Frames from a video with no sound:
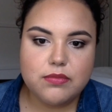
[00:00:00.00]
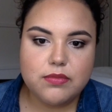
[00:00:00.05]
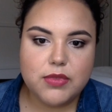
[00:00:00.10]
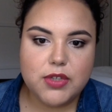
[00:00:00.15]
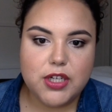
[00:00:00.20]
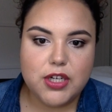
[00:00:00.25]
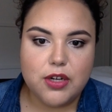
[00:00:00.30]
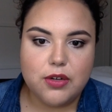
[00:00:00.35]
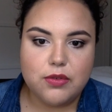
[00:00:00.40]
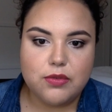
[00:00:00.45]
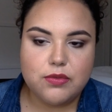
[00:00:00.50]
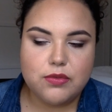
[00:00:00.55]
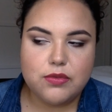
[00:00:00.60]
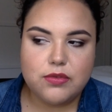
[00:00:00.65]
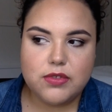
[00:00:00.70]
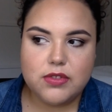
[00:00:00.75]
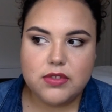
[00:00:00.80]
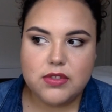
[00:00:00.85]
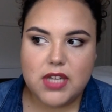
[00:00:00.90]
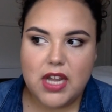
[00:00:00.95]
you
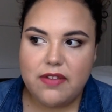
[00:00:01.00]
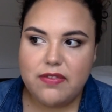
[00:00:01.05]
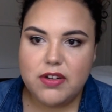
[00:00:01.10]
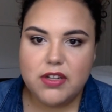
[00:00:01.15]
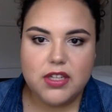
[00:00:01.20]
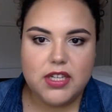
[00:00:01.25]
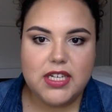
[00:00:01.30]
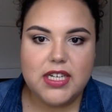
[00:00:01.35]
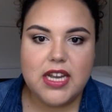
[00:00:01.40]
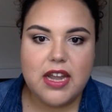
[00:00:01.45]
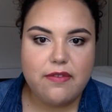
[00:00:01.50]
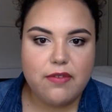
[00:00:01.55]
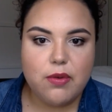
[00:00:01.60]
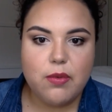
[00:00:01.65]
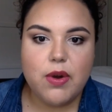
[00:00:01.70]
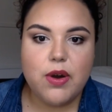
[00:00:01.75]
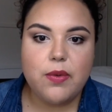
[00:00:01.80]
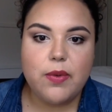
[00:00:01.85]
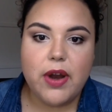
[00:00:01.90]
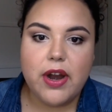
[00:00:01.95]
definitely never
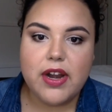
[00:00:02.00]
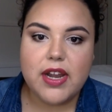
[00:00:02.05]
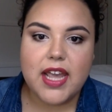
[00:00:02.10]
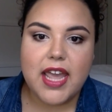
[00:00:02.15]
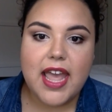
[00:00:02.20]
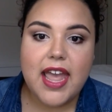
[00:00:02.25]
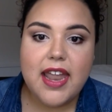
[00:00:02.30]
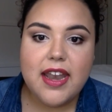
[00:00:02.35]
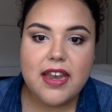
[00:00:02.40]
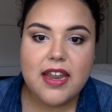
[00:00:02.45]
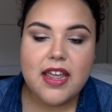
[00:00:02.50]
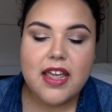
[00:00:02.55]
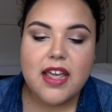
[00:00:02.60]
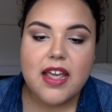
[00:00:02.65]
want to wear it again,